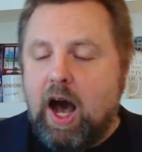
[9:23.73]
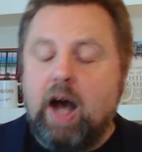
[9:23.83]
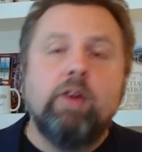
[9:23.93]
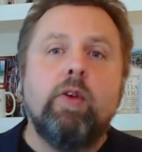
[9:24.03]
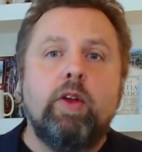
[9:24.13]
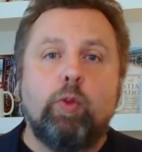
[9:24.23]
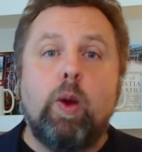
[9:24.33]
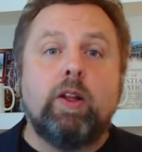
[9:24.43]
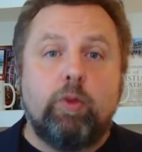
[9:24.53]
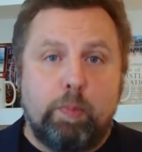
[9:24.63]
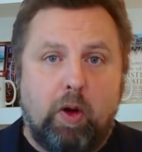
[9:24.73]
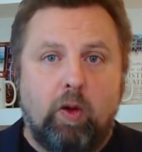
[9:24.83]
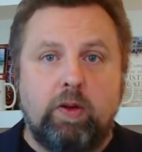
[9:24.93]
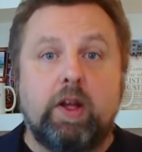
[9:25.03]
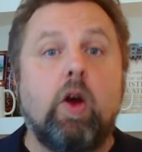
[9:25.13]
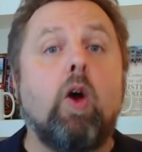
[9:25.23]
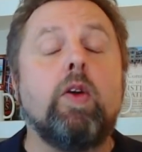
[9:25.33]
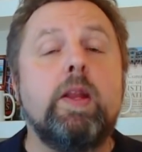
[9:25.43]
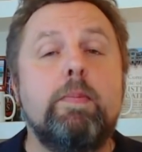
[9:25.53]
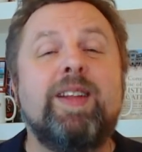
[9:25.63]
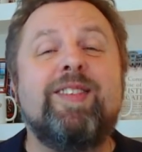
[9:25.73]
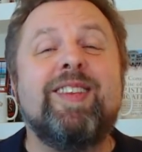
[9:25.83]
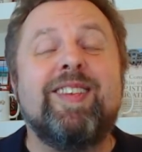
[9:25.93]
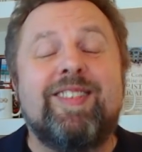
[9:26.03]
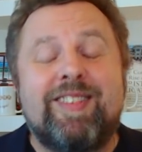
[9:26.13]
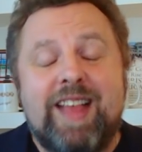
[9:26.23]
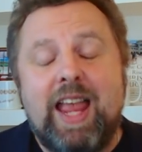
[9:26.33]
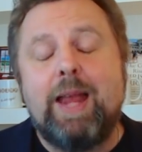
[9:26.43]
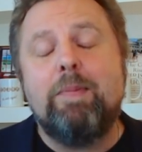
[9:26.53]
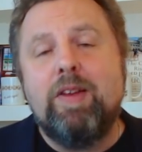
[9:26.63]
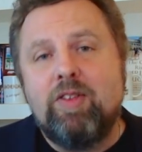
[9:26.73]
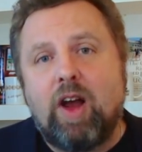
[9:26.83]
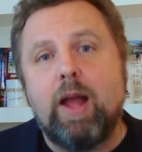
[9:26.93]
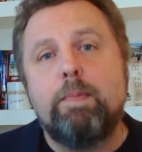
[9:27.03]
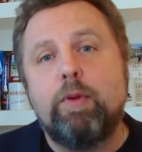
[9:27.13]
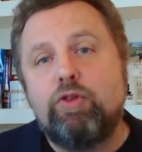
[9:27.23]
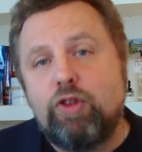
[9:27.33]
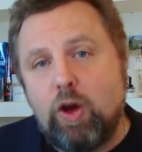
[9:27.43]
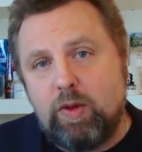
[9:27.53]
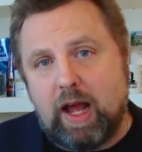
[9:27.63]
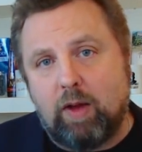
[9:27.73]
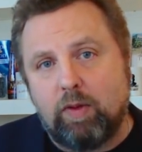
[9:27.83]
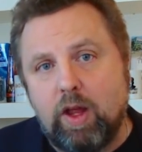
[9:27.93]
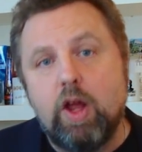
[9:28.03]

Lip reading: Hungary as well as Poland are in the midst of the same type of showdown.